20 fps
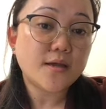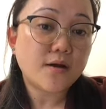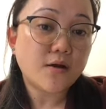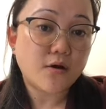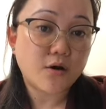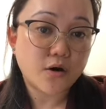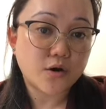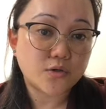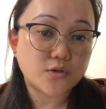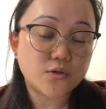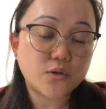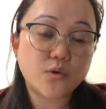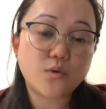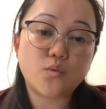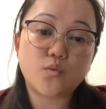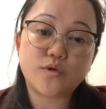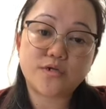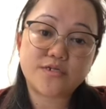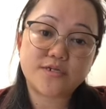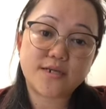on
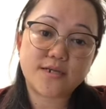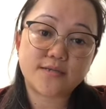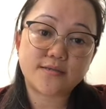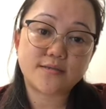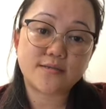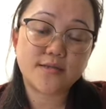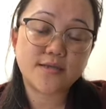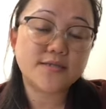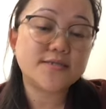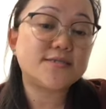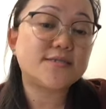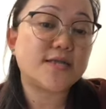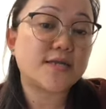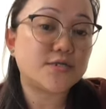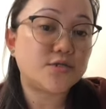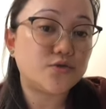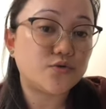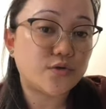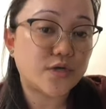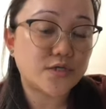what are the things
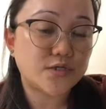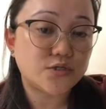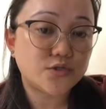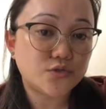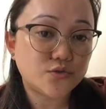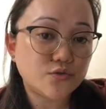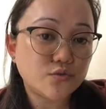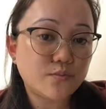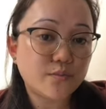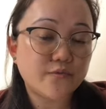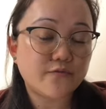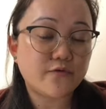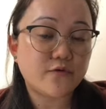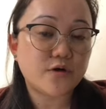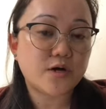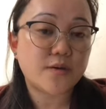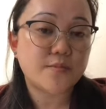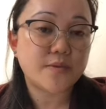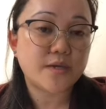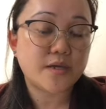that you can do before
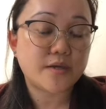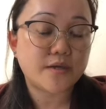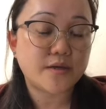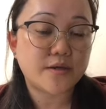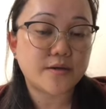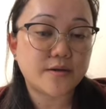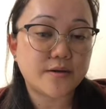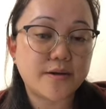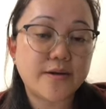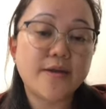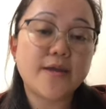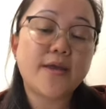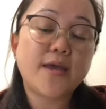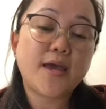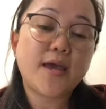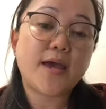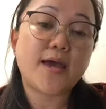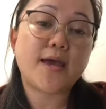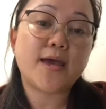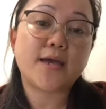coming here
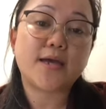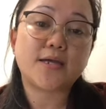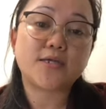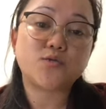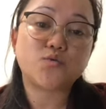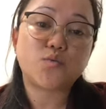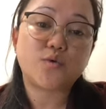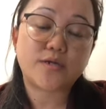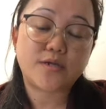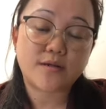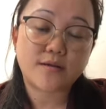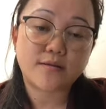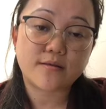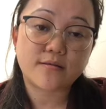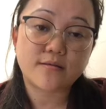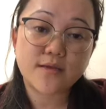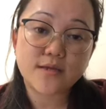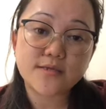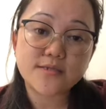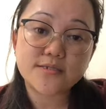and what are the
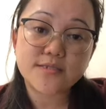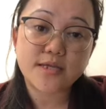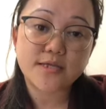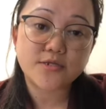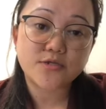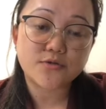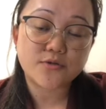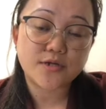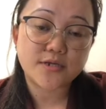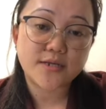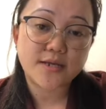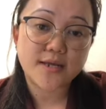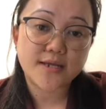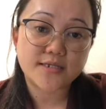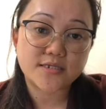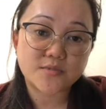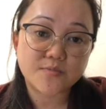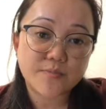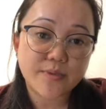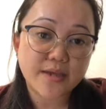things that you can
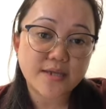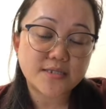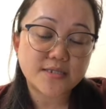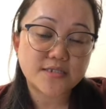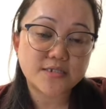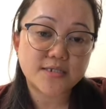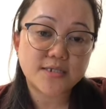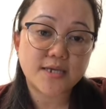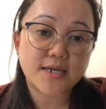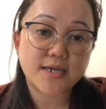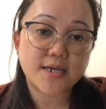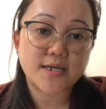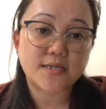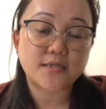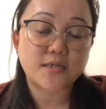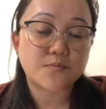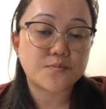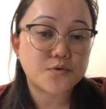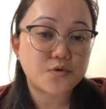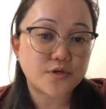expect, and
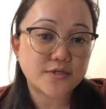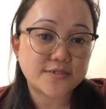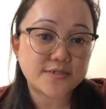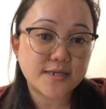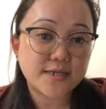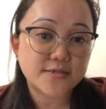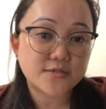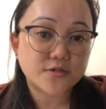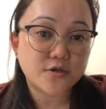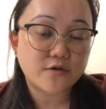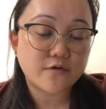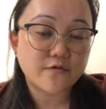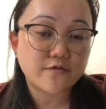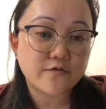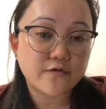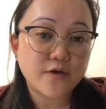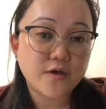the process of